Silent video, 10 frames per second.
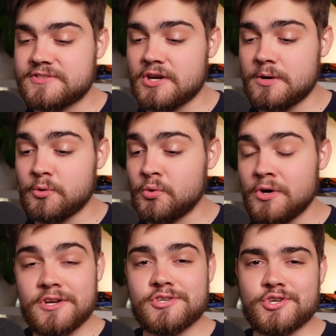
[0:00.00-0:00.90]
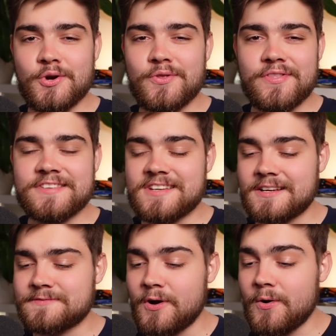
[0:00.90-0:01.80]
the terminal to show that this
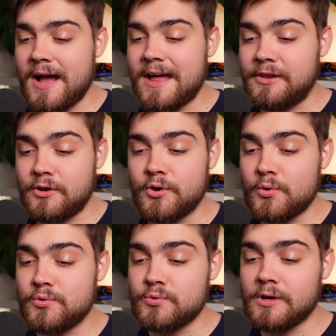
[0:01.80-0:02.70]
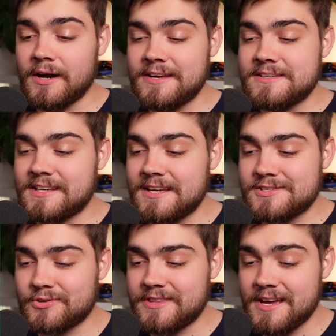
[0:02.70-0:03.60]
text file had no new line
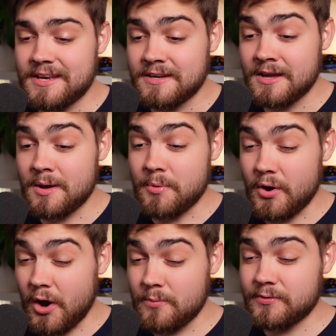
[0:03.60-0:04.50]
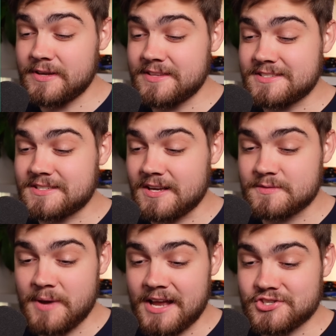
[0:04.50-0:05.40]
indicator at the end, but hopefully this does
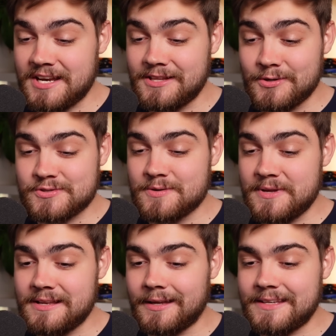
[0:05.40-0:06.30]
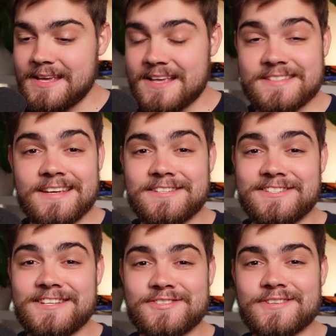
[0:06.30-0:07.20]
match, and it looks to me like, yes, it
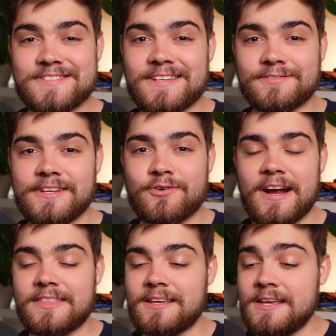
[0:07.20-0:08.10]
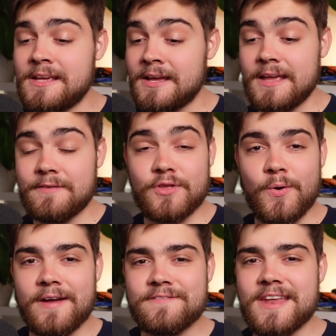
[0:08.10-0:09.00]
did successfully crack the key, even though
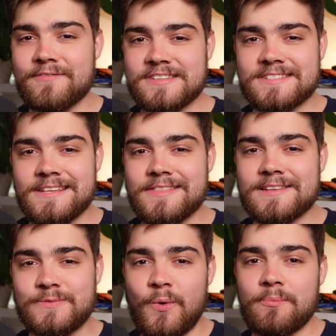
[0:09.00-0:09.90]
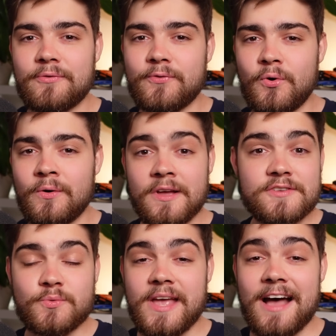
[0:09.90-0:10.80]
I've never seen this one before,
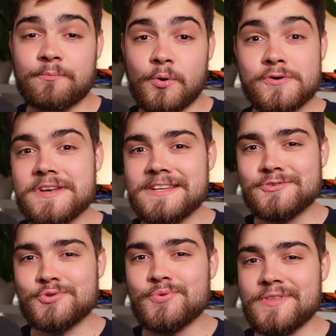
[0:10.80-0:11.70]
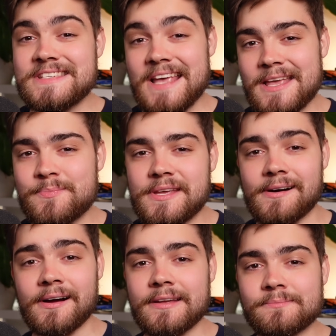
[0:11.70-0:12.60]
so we have broken into this A P I.